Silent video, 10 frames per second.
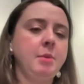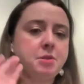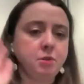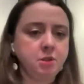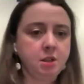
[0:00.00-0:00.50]

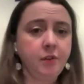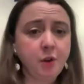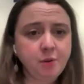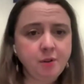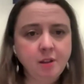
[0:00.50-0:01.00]
And so to
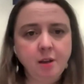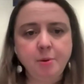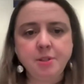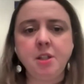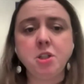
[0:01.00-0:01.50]
the
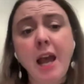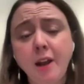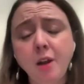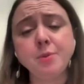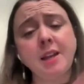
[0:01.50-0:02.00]
person in the
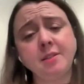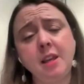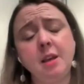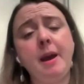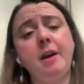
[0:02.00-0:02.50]
chat who was
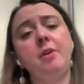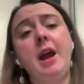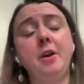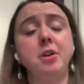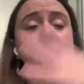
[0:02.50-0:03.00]
asking
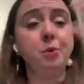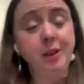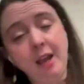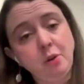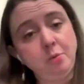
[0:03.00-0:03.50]
about how do you
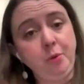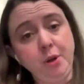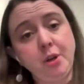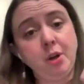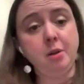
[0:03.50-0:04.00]
get your
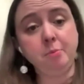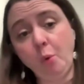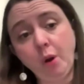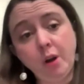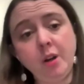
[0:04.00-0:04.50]
employer
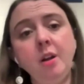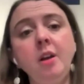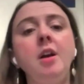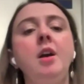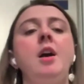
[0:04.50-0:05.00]
on
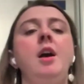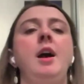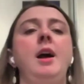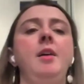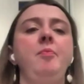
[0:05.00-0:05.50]
board,
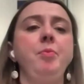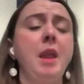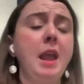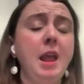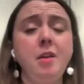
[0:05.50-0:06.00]

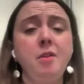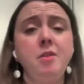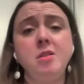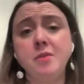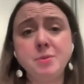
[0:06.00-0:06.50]
um,
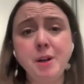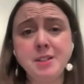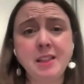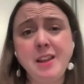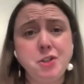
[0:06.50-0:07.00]
the first
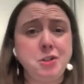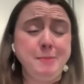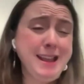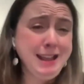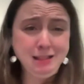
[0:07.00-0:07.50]
part is I think
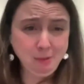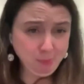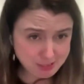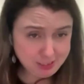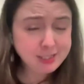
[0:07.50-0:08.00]
just making
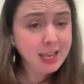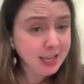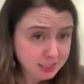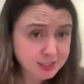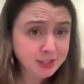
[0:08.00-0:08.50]
the business
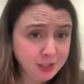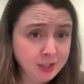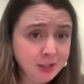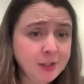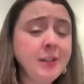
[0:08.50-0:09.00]
case.